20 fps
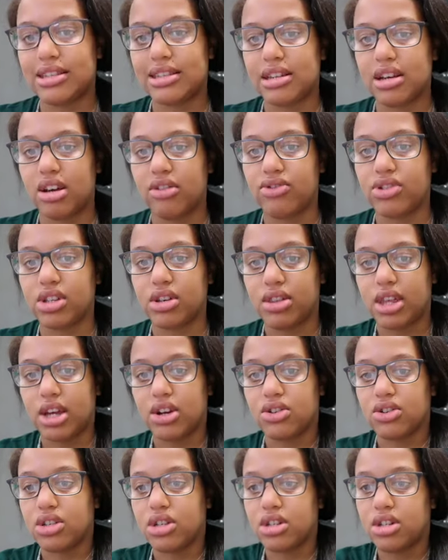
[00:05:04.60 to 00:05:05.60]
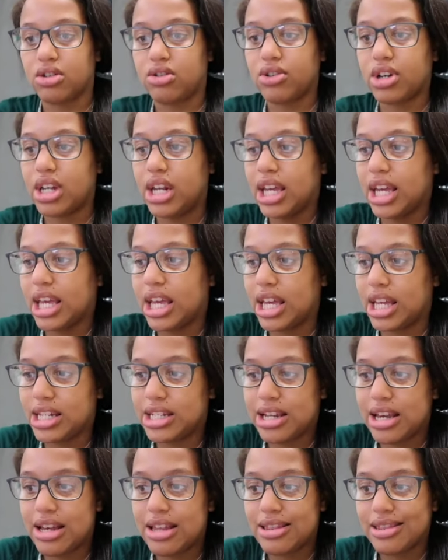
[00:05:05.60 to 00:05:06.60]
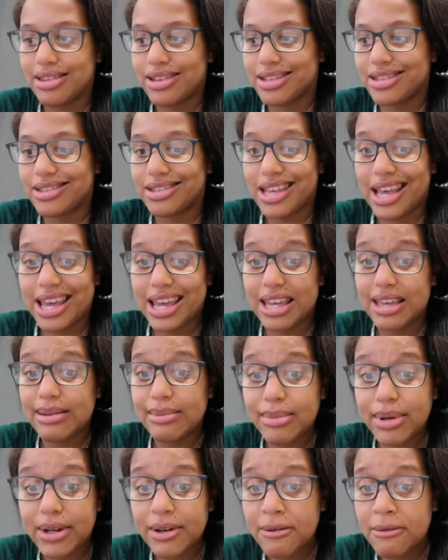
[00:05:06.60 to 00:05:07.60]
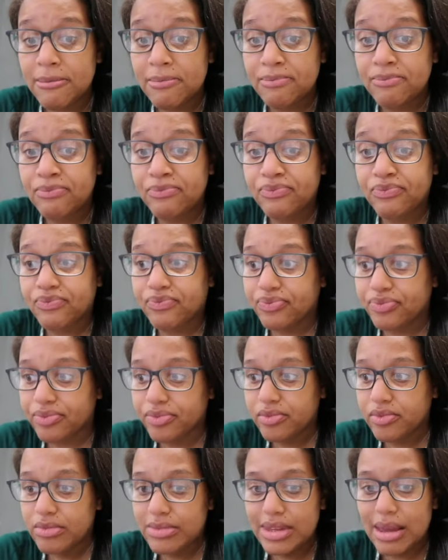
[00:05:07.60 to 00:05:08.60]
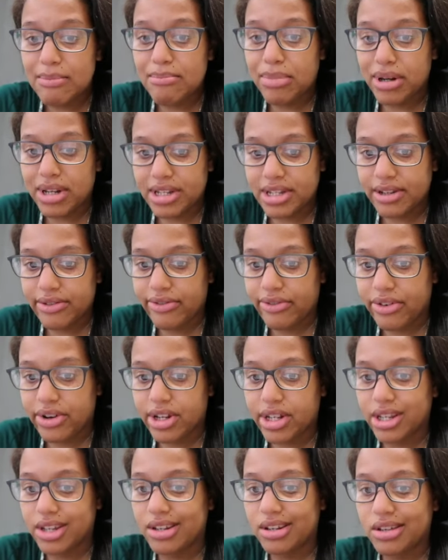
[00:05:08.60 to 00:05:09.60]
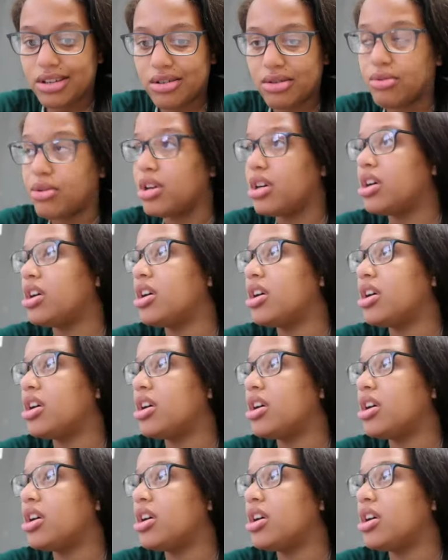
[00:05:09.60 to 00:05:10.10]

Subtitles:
and stuff, so they are still gonna get the same but different, you know.